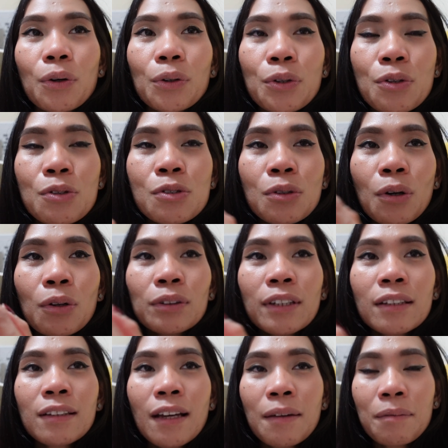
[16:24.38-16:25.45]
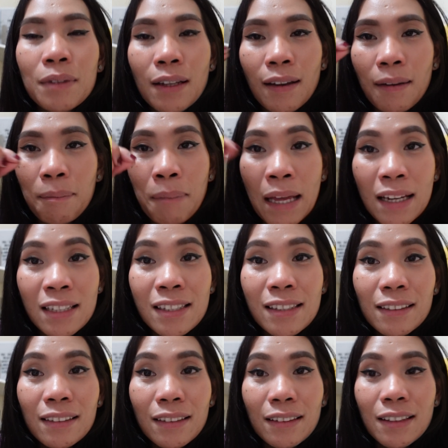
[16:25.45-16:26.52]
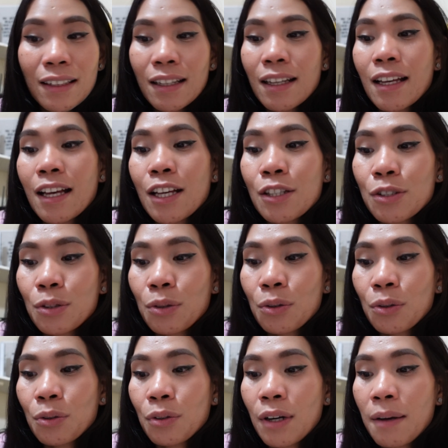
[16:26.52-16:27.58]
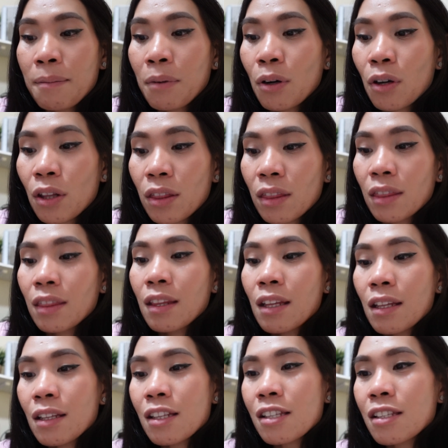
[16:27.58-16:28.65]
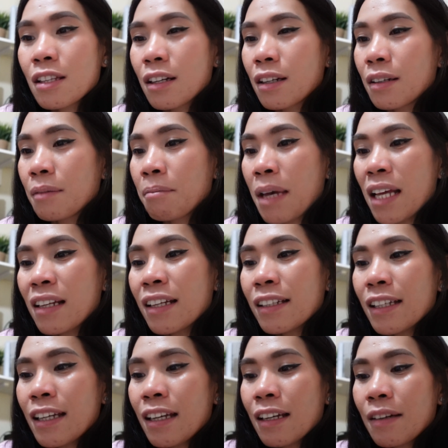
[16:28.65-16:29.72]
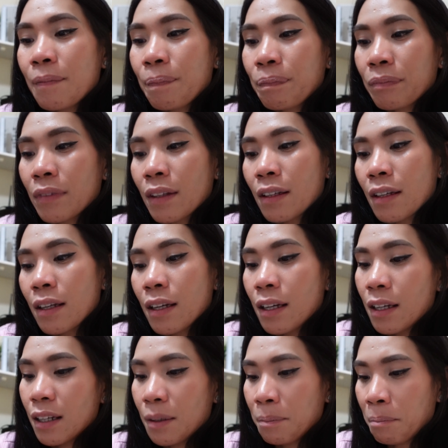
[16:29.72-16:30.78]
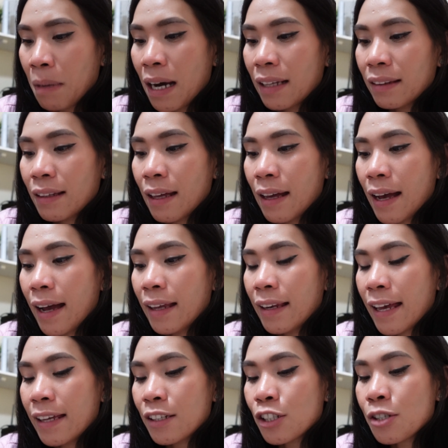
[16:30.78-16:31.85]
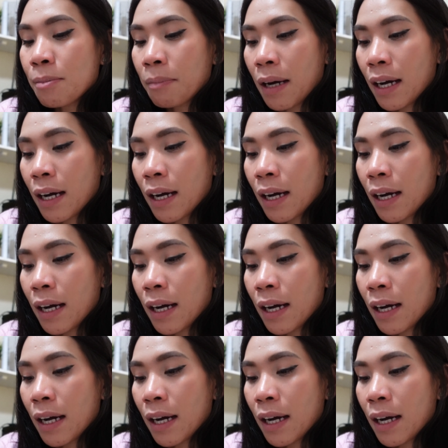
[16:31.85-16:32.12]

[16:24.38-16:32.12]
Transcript: use all the time the pencil, so I bought this Melanie matte eyeliner